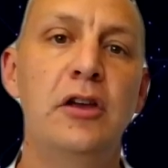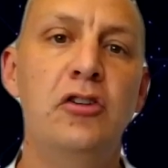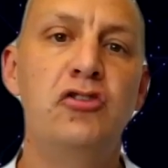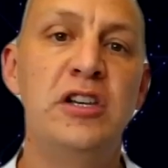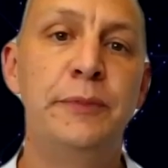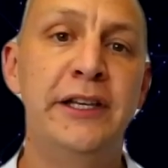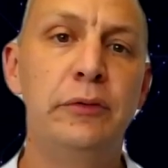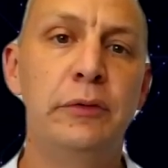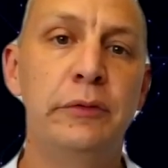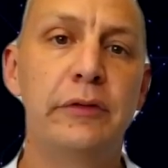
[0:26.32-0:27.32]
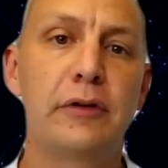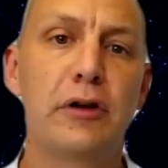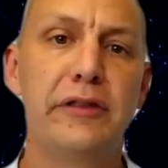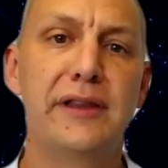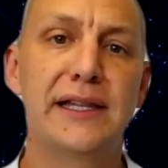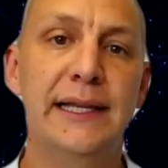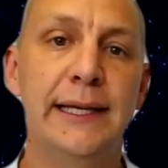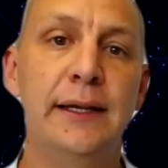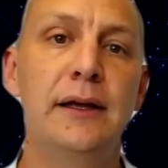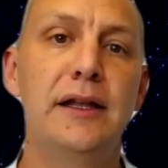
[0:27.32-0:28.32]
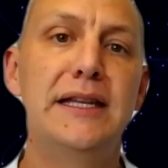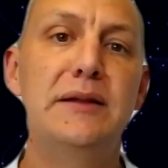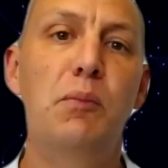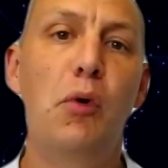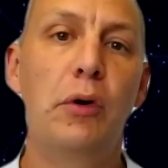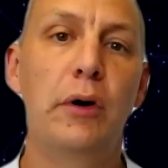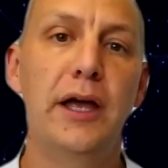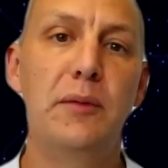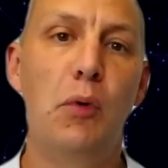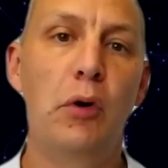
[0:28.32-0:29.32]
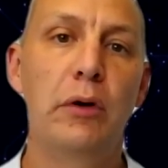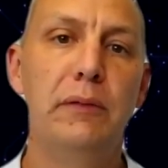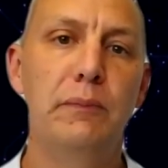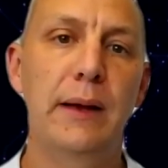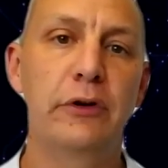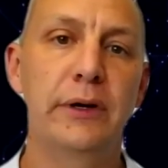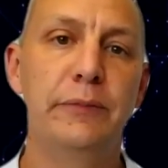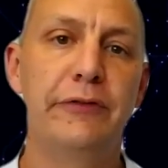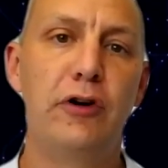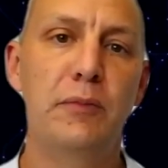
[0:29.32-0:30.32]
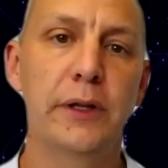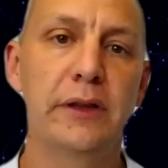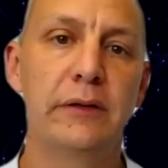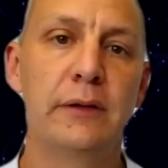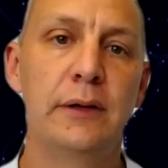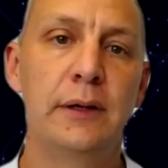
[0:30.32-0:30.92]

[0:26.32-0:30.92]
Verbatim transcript: GPUs constantly need more and more memory performance.